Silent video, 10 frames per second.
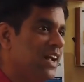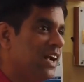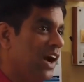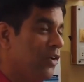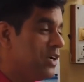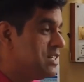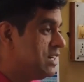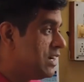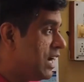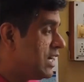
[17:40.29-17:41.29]
like, how it
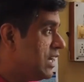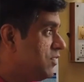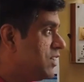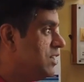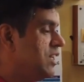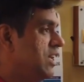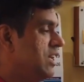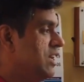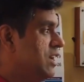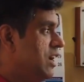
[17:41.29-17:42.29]
is interacting with
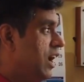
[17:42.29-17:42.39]
the